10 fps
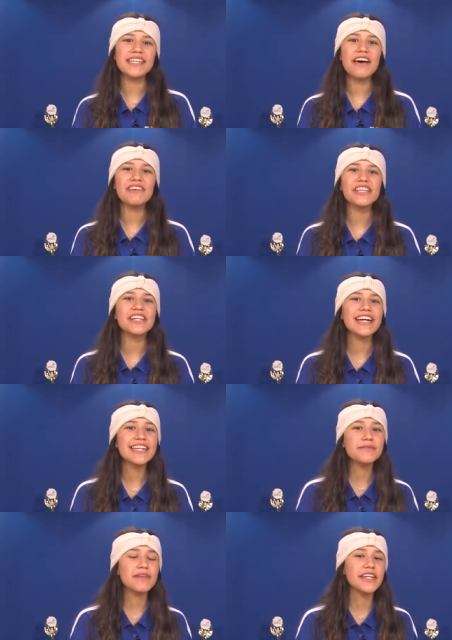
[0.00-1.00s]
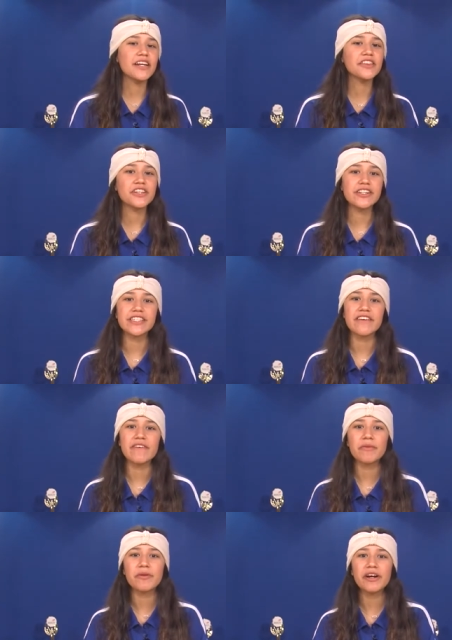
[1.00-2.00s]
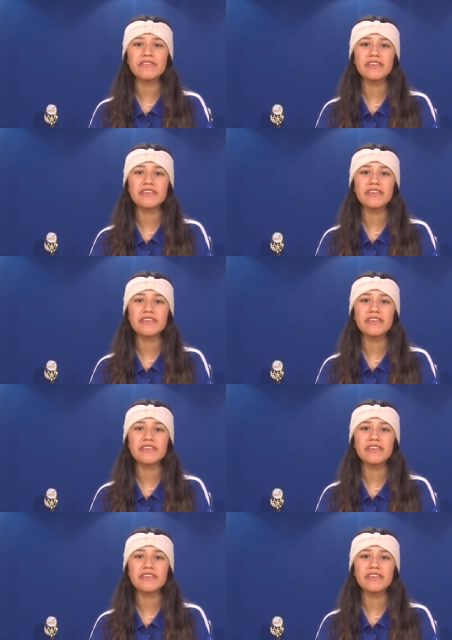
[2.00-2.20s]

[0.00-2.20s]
is having their next meeting on Thursday, February